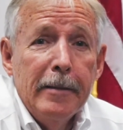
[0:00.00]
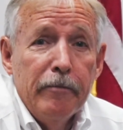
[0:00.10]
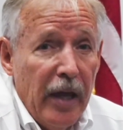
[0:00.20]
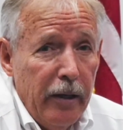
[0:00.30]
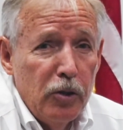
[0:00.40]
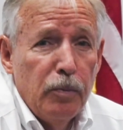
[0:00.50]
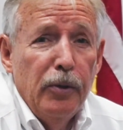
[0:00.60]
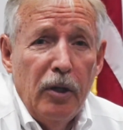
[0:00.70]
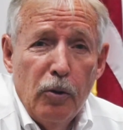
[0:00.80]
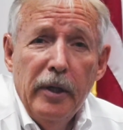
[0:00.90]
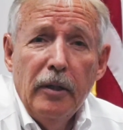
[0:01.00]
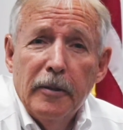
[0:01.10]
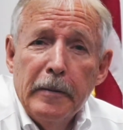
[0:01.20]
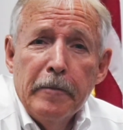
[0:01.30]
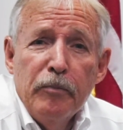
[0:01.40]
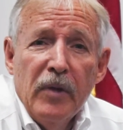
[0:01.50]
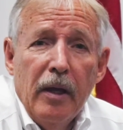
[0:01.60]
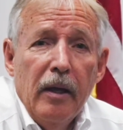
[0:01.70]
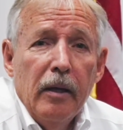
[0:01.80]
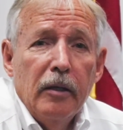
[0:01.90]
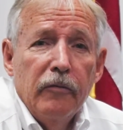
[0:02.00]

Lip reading: That is pretty quick. And